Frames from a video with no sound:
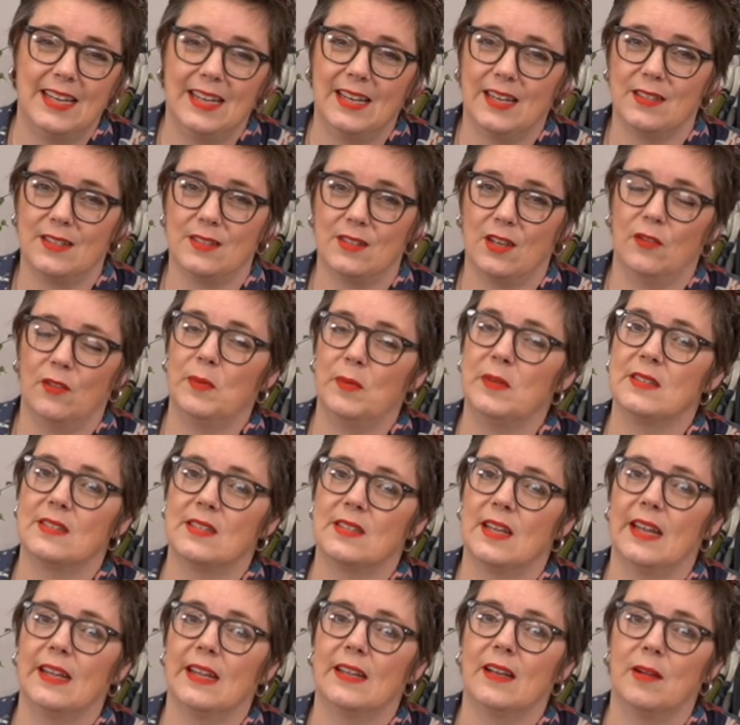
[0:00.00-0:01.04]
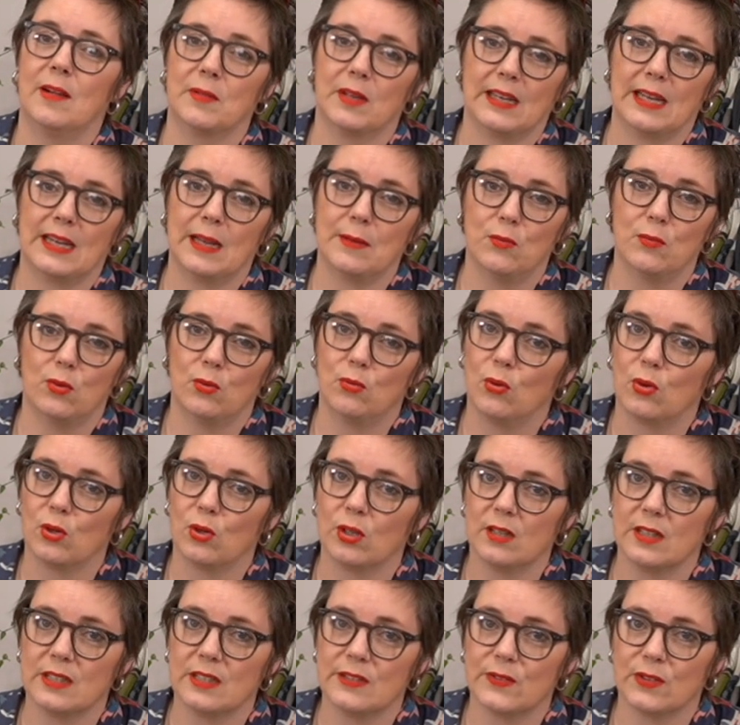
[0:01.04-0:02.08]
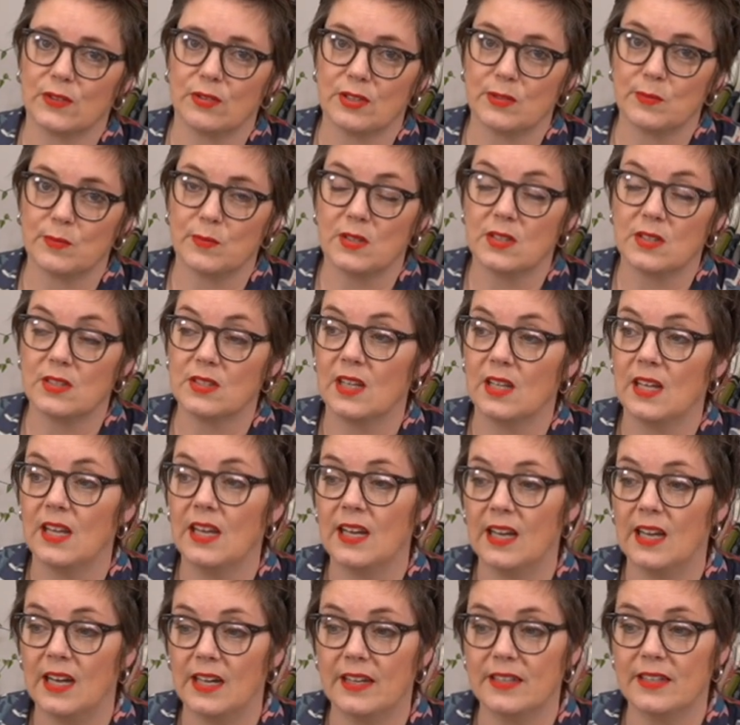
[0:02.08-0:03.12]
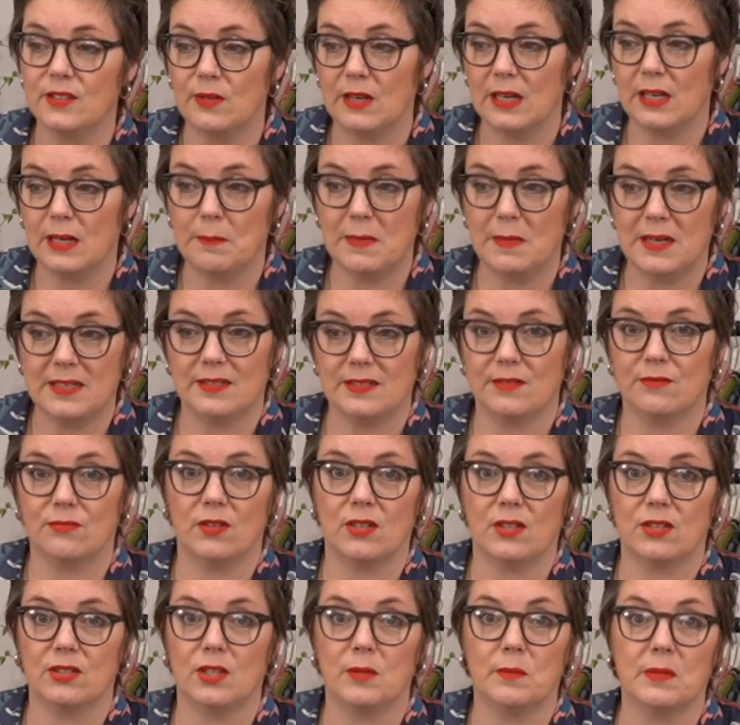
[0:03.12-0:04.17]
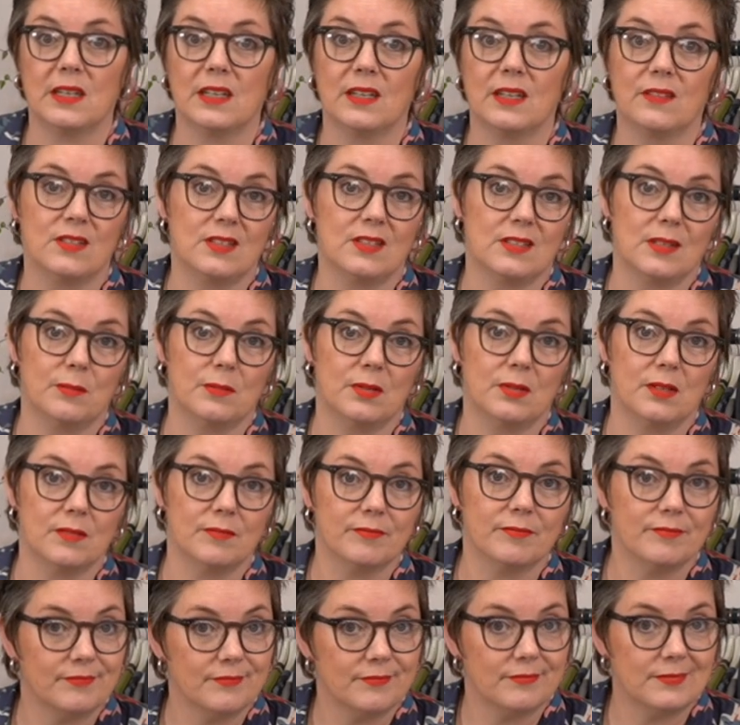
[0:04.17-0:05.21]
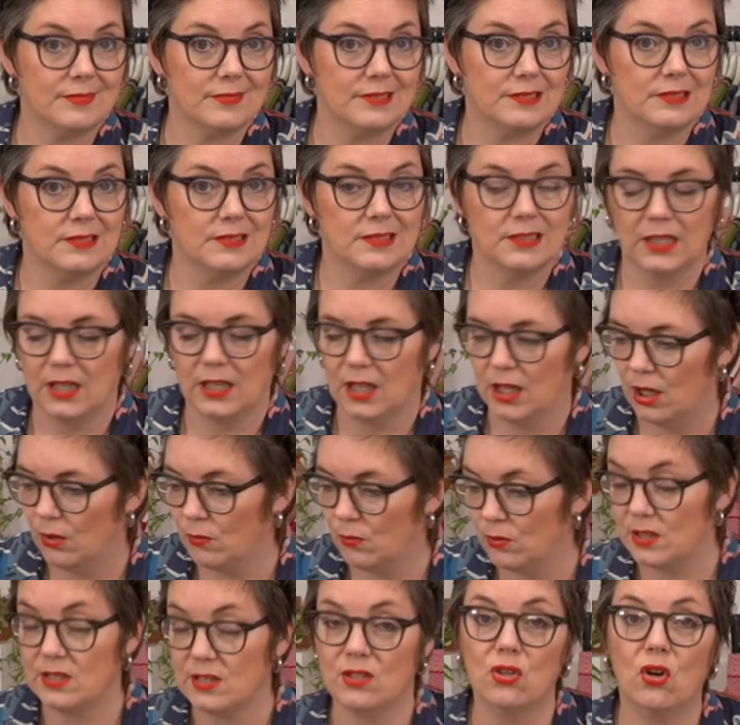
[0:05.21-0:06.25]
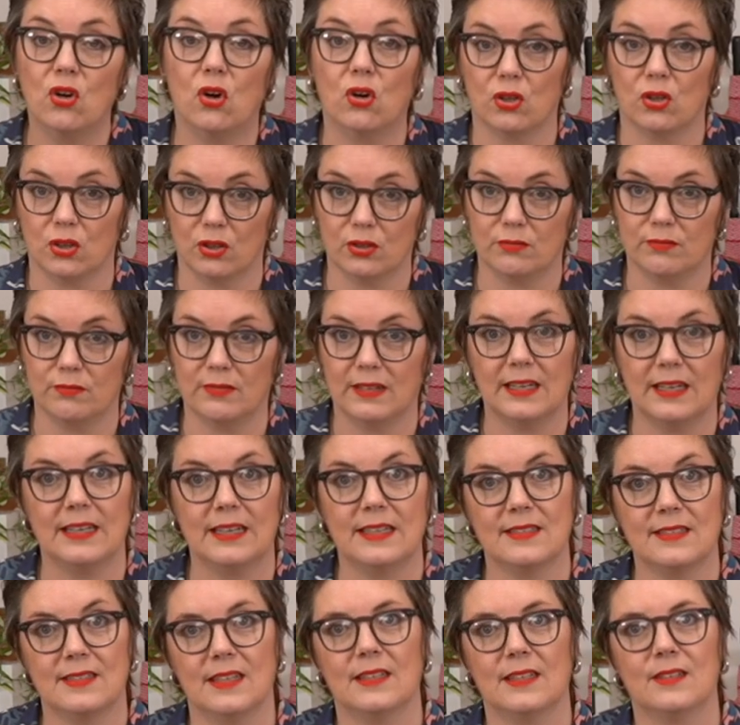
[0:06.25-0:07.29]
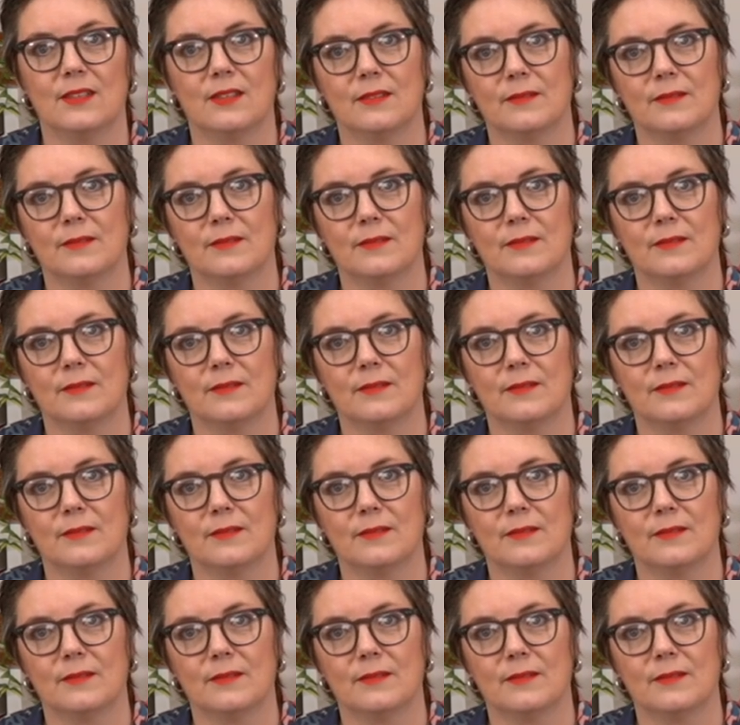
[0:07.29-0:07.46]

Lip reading: years, I've been saying I'm going to get more organised for Christmas. And I do it in a massive rush at the beginning of December. Which is not good, really, is it?